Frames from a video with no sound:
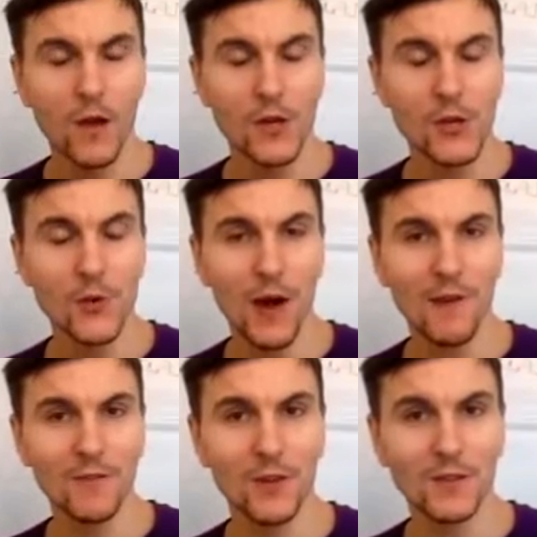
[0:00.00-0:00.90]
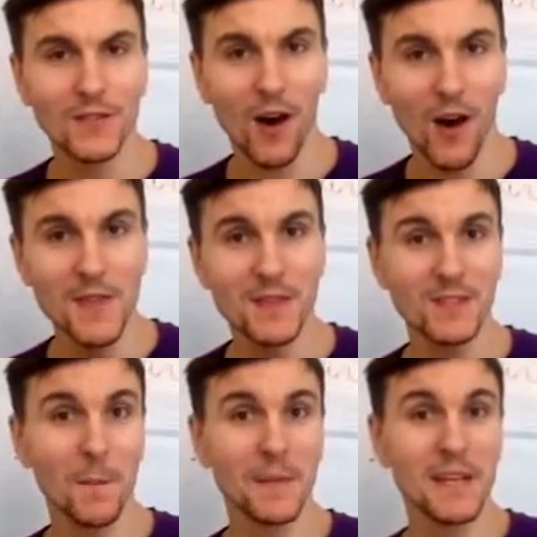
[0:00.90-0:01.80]
you have got either
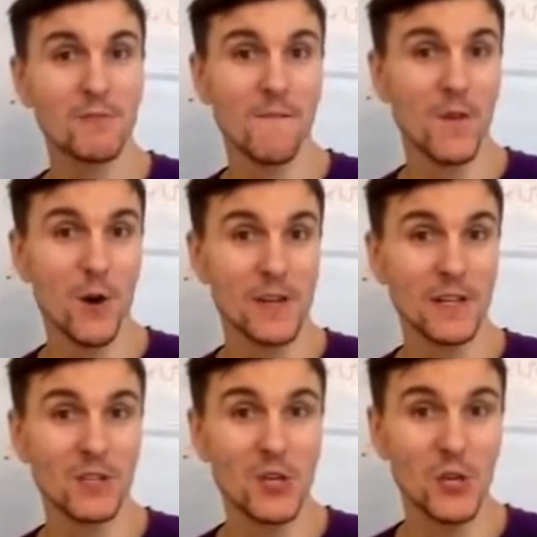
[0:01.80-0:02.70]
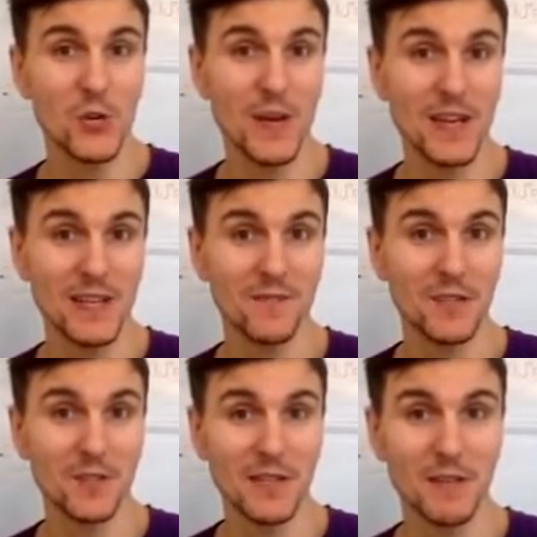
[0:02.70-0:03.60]
somebody referring to you
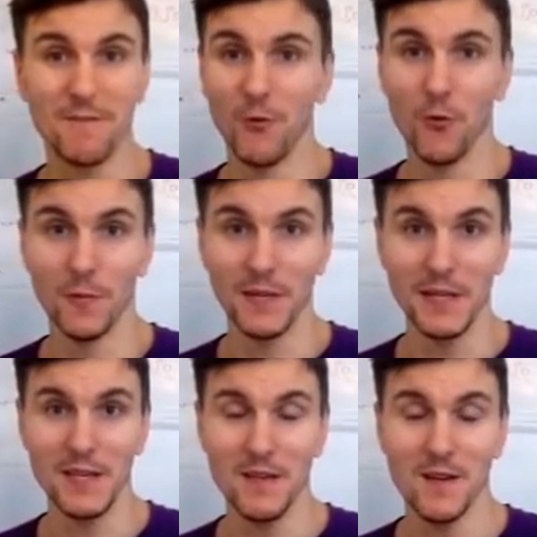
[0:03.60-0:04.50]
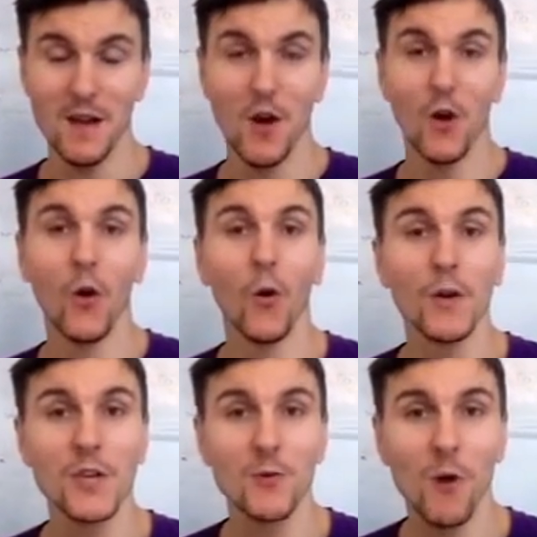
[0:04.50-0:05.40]
individually, formally, or
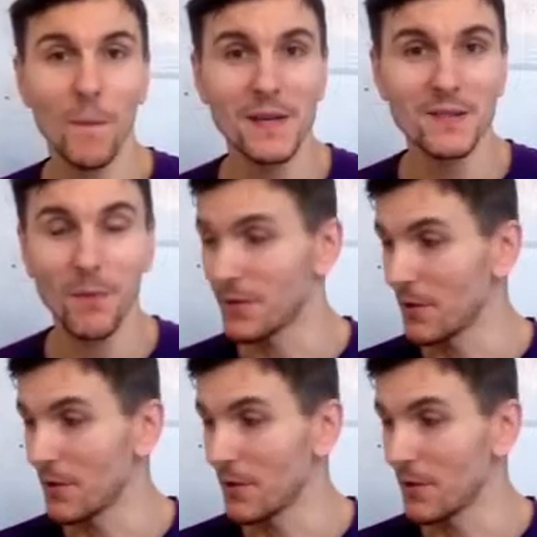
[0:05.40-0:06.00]
you are being spoken.